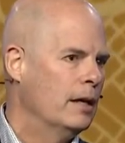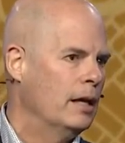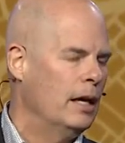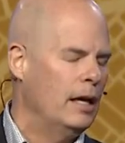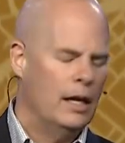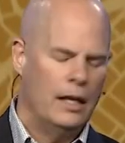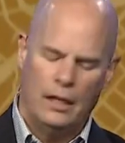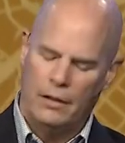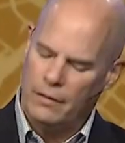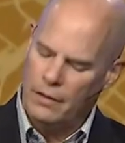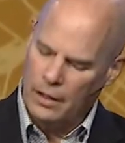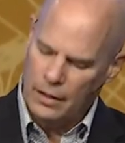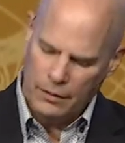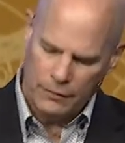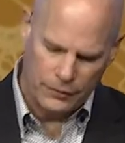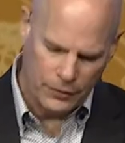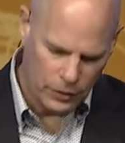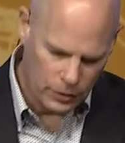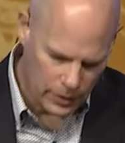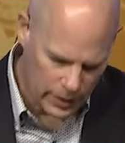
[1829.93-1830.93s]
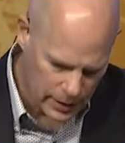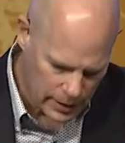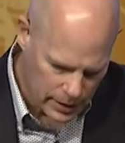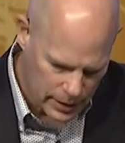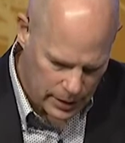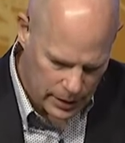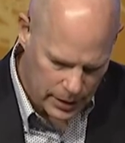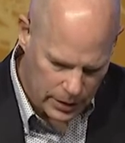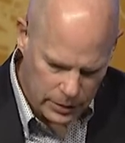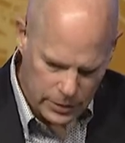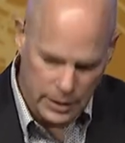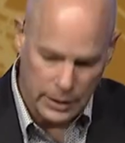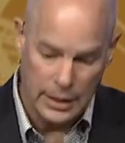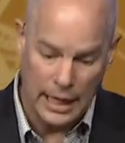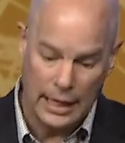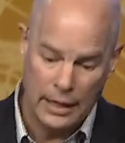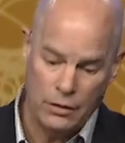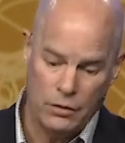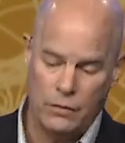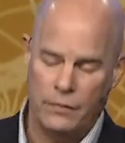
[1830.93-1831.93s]
And, and if you're here
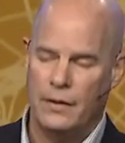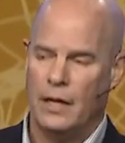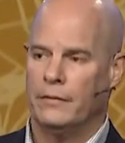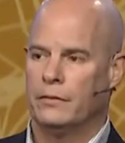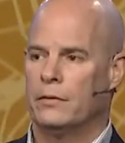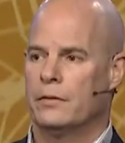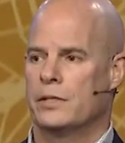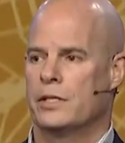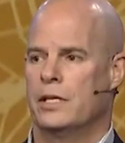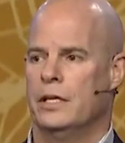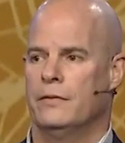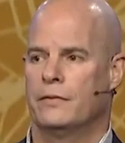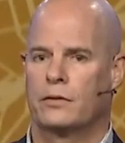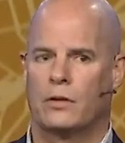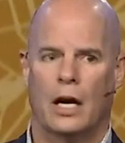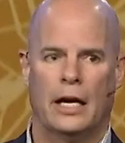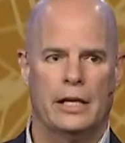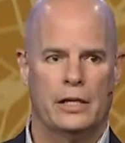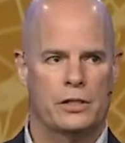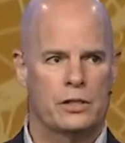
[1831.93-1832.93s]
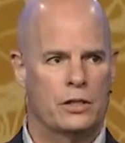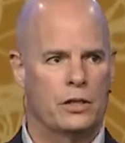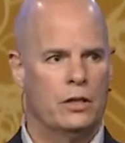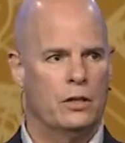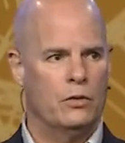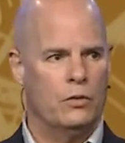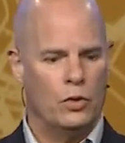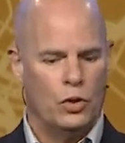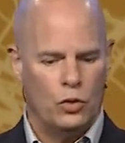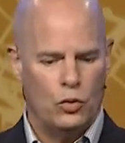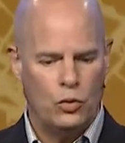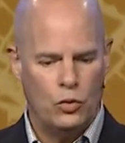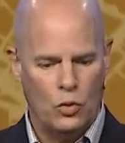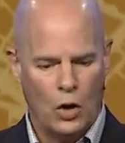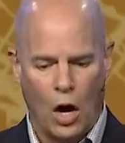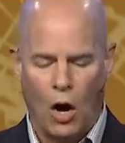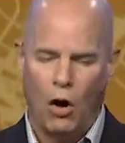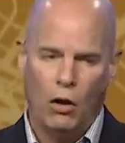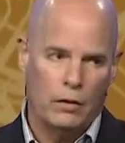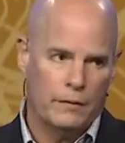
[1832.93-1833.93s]
today and you've never received Christ, you know, you,
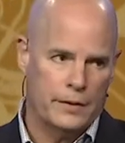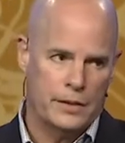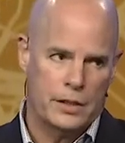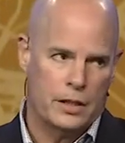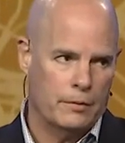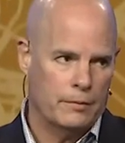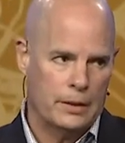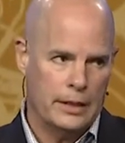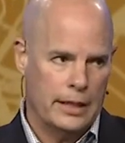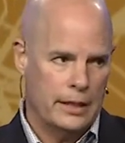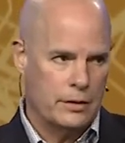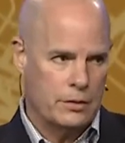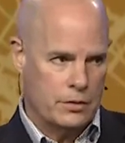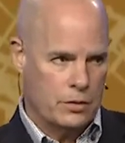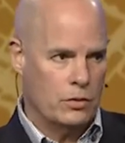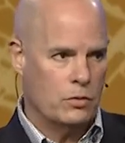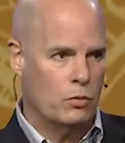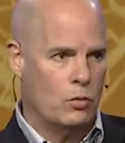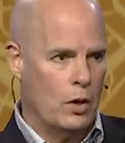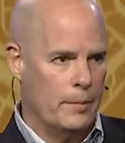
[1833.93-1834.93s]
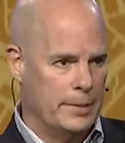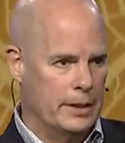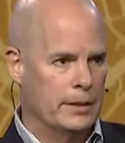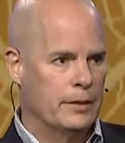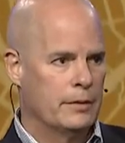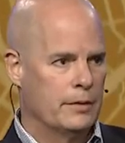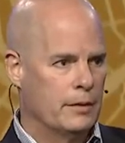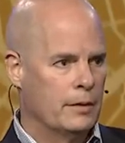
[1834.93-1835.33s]
all of us can relate to the woman.